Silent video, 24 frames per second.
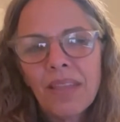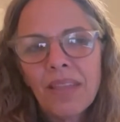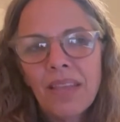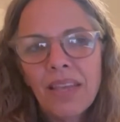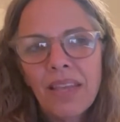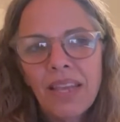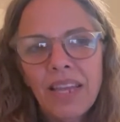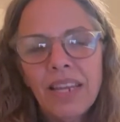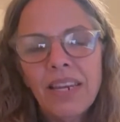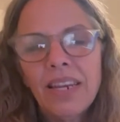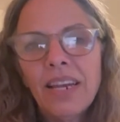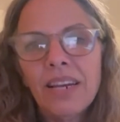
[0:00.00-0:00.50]

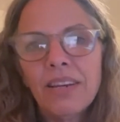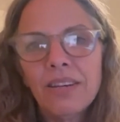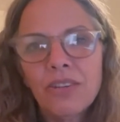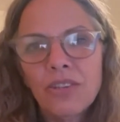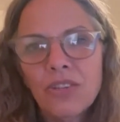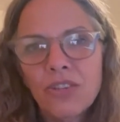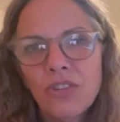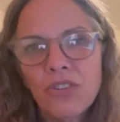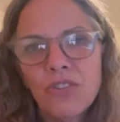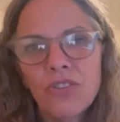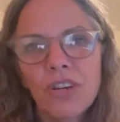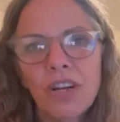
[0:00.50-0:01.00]
in our
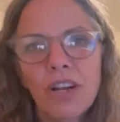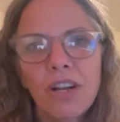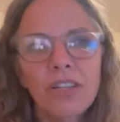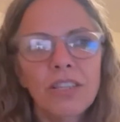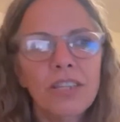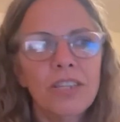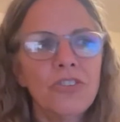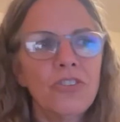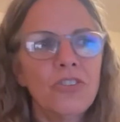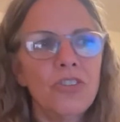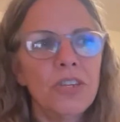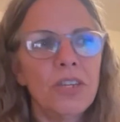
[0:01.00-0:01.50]

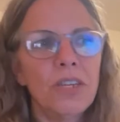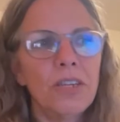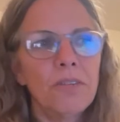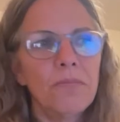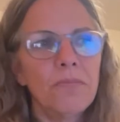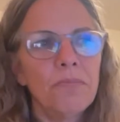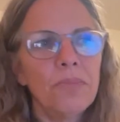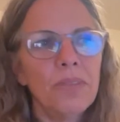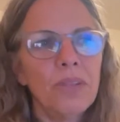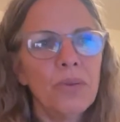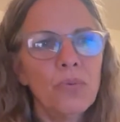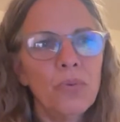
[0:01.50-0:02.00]
astrology
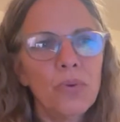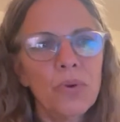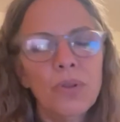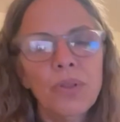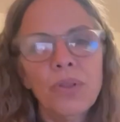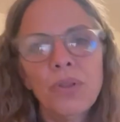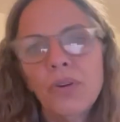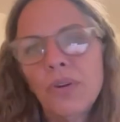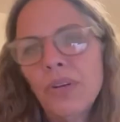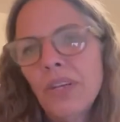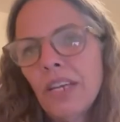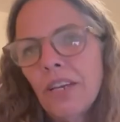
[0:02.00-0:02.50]
were
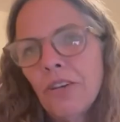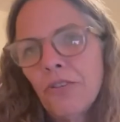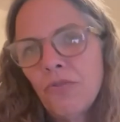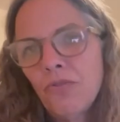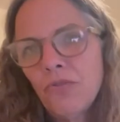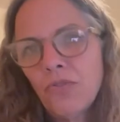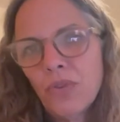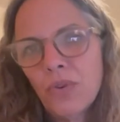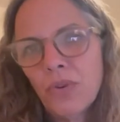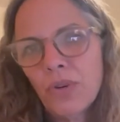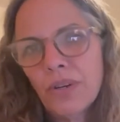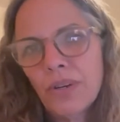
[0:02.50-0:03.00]
looking
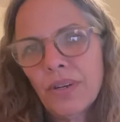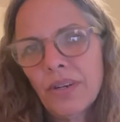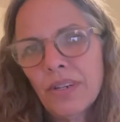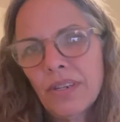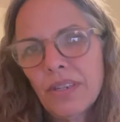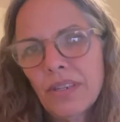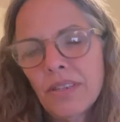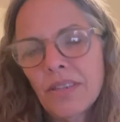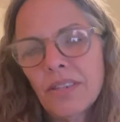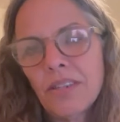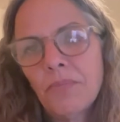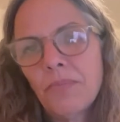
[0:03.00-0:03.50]
for
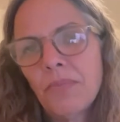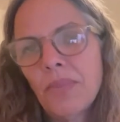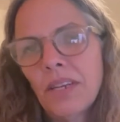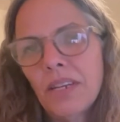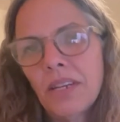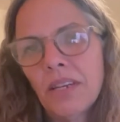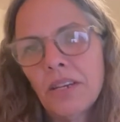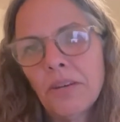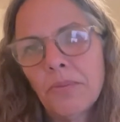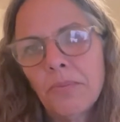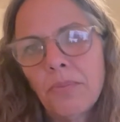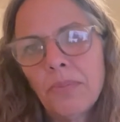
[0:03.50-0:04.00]

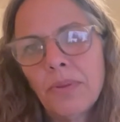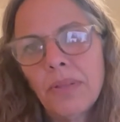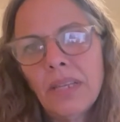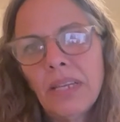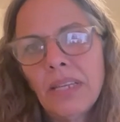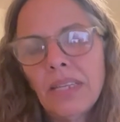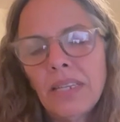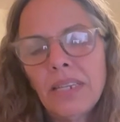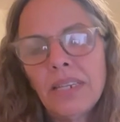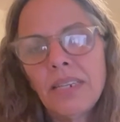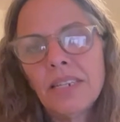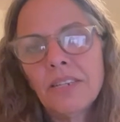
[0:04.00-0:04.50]
something
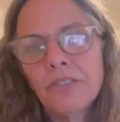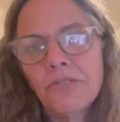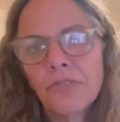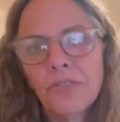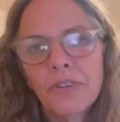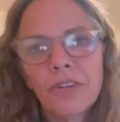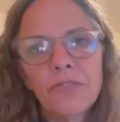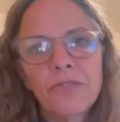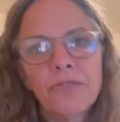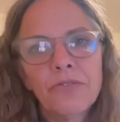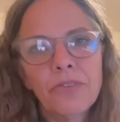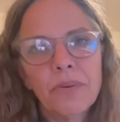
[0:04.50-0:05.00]
completely
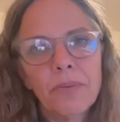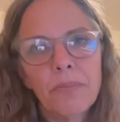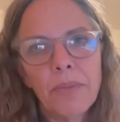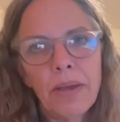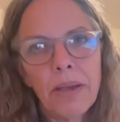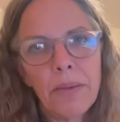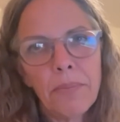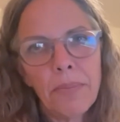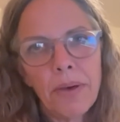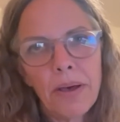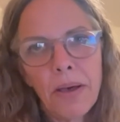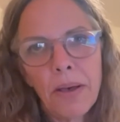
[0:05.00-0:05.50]
different from
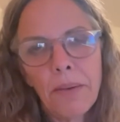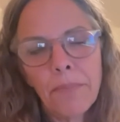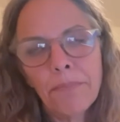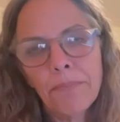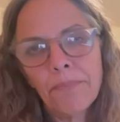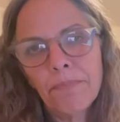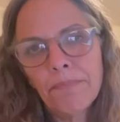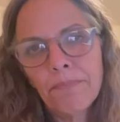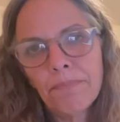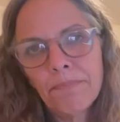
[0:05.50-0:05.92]
my mom.